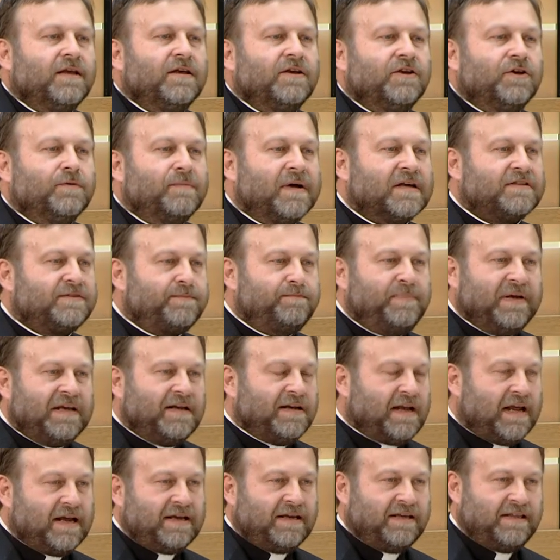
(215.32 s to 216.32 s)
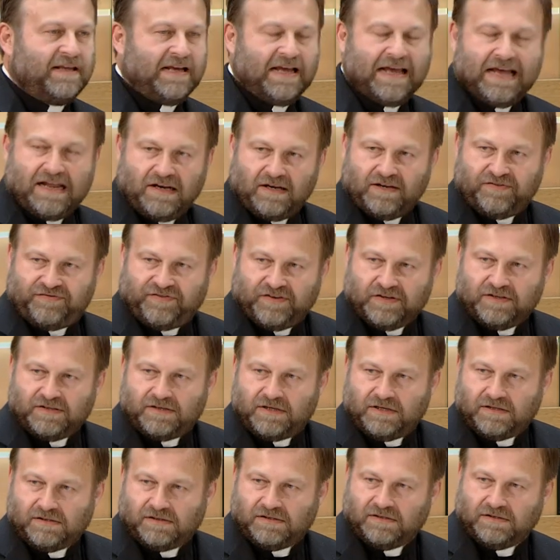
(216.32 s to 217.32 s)
You must be like the
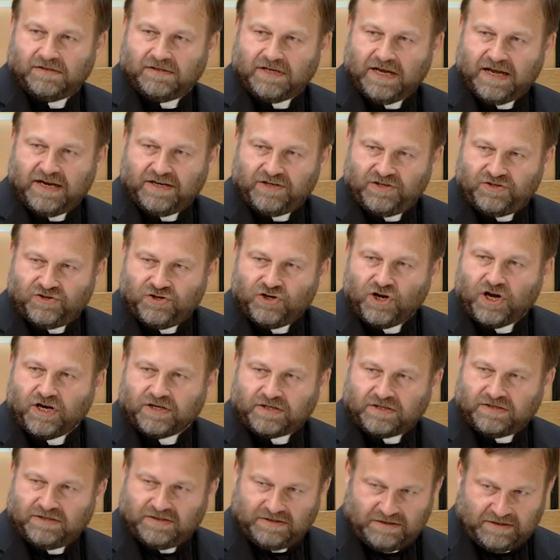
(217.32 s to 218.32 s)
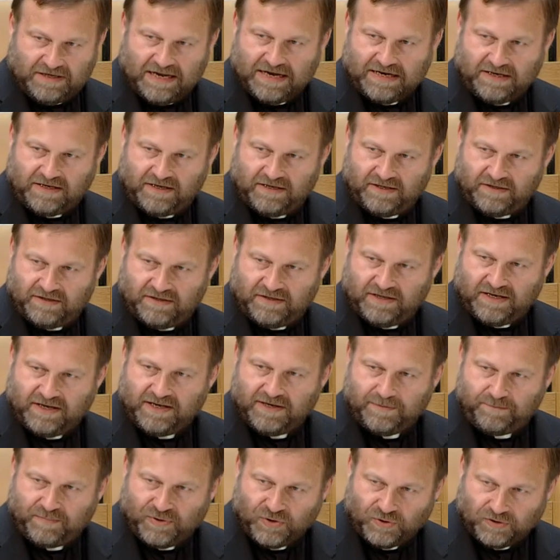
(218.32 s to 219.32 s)
elephant and not like the
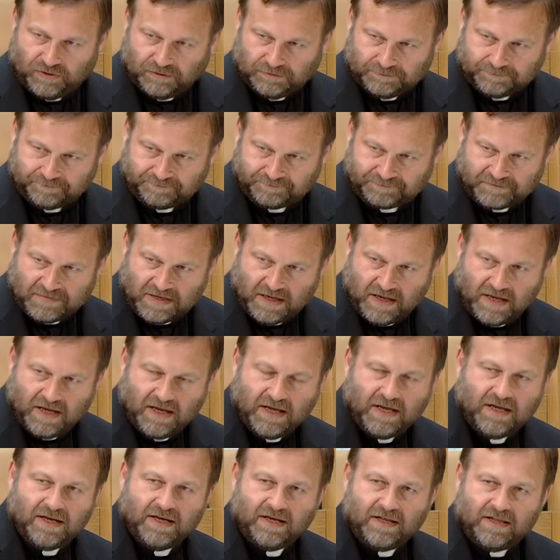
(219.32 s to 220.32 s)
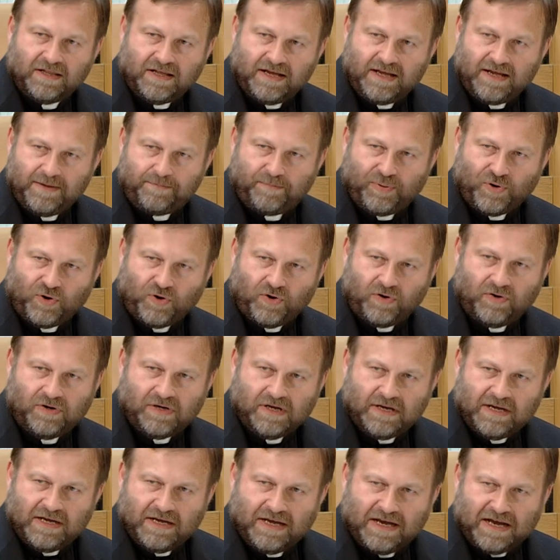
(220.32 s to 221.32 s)
hippo. The
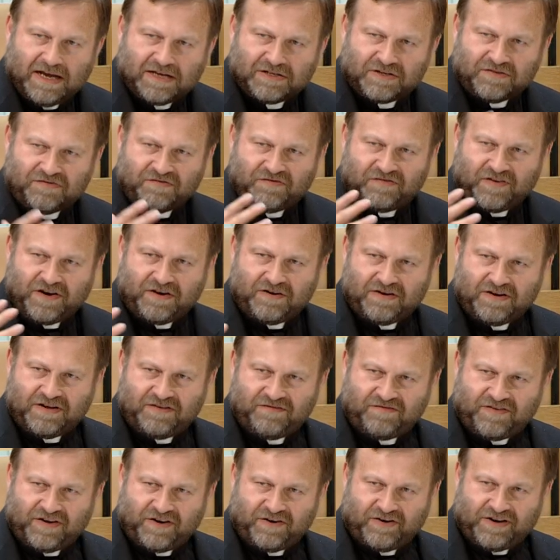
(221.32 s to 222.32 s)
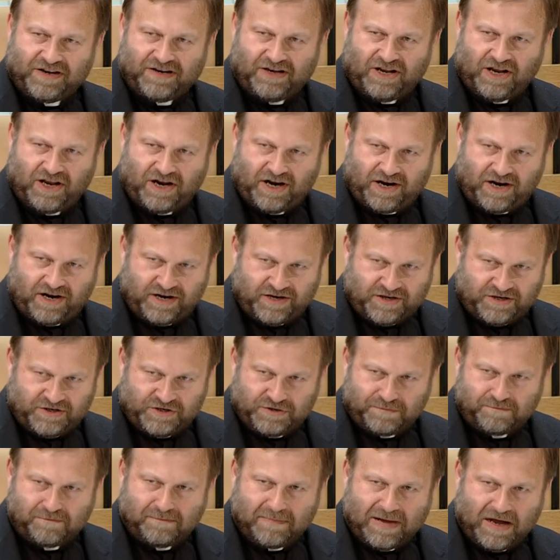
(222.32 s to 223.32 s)
hippo has a very, very
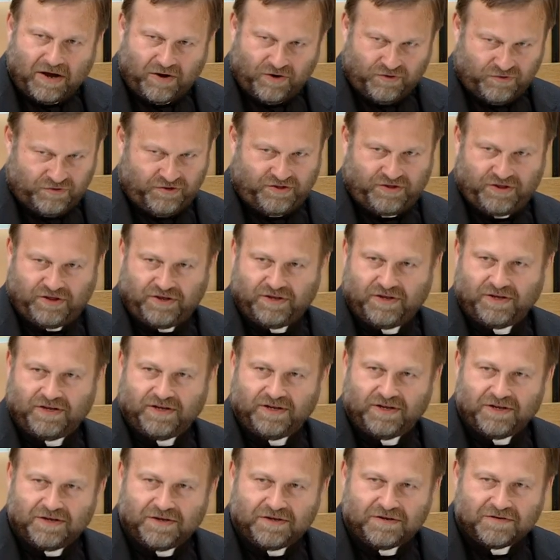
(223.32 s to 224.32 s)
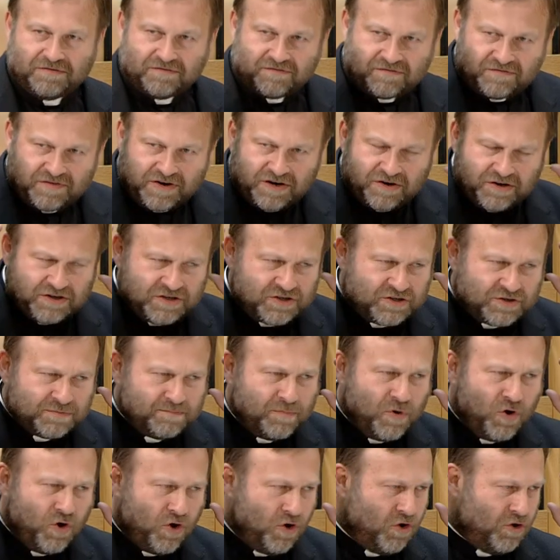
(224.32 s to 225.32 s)
large mouth, very
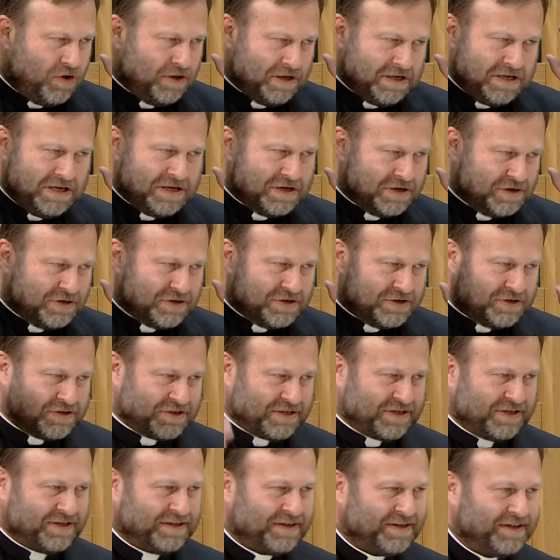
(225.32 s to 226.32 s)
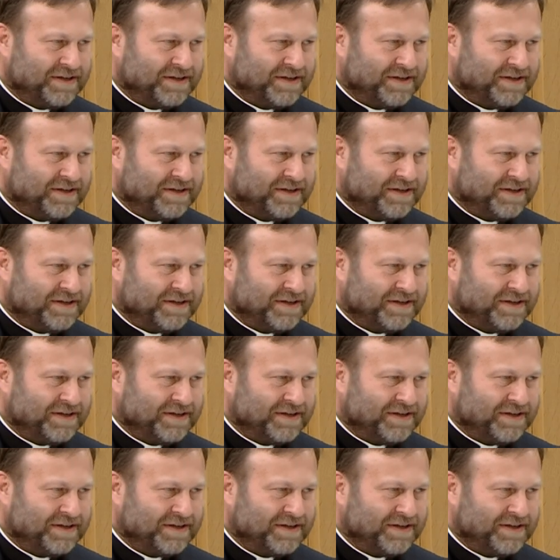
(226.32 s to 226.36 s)
small ears.